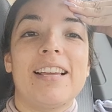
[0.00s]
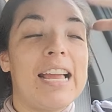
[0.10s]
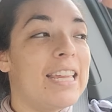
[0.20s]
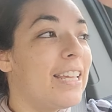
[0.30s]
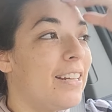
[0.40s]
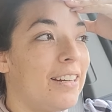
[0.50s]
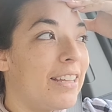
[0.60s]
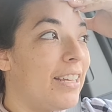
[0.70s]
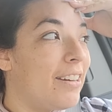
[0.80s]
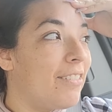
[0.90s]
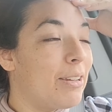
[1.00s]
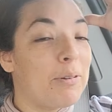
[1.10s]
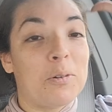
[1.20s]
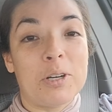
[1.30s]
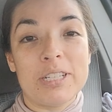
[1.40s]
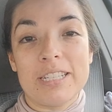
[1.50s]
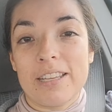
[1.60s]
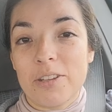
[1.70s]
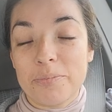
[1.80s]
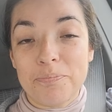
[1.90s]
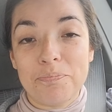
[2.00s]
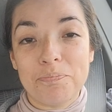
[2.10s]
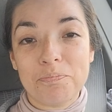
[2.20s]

I can't, I can't even get my words together.